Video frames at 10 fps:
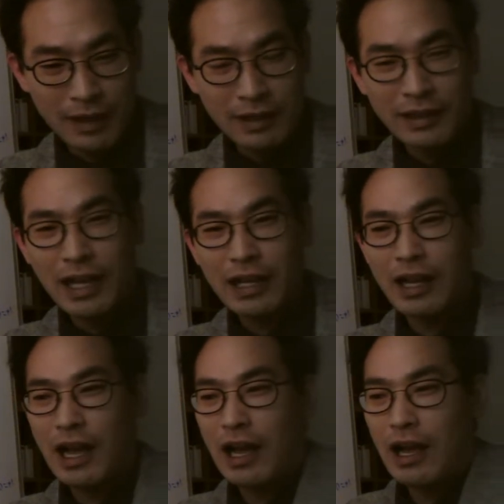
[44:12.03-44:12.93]
Like
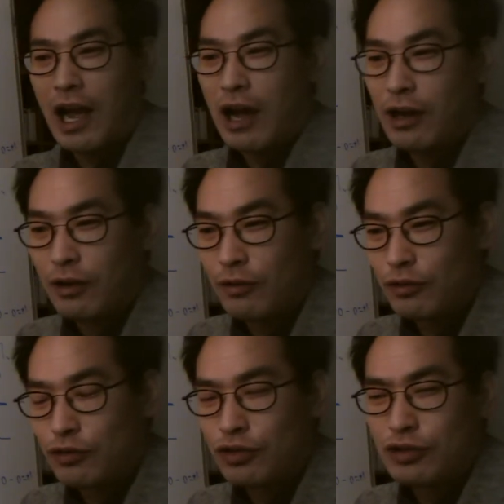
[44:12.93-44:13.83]

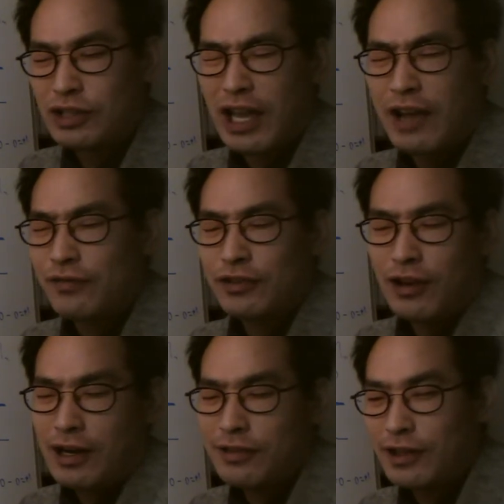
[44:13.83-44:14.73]
Hugh Hefner,
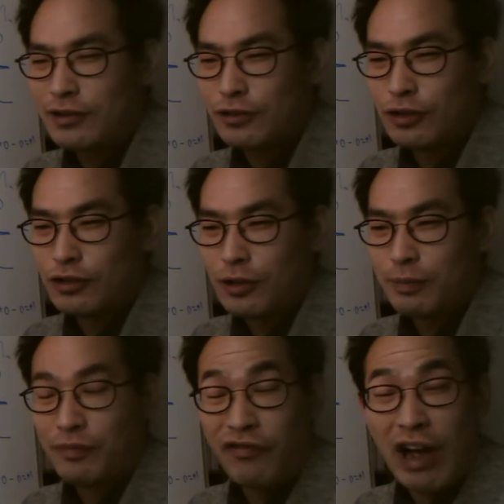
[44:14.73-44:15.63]
I think, the
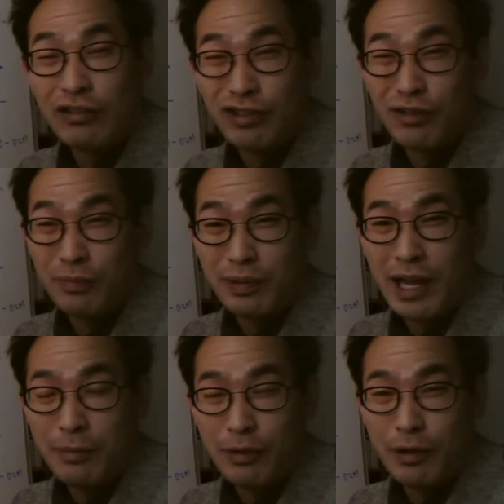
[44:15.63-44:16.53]
founder of
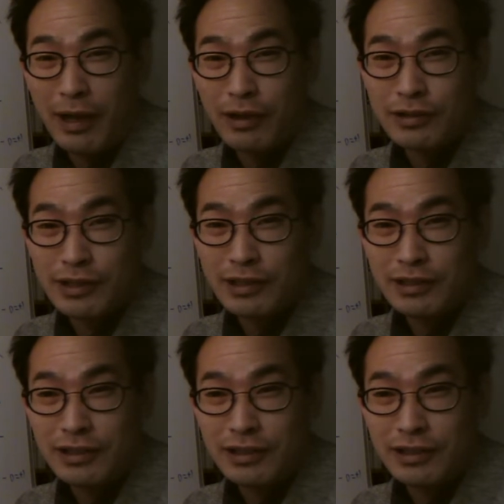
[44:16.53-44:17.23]
Playboy magazine.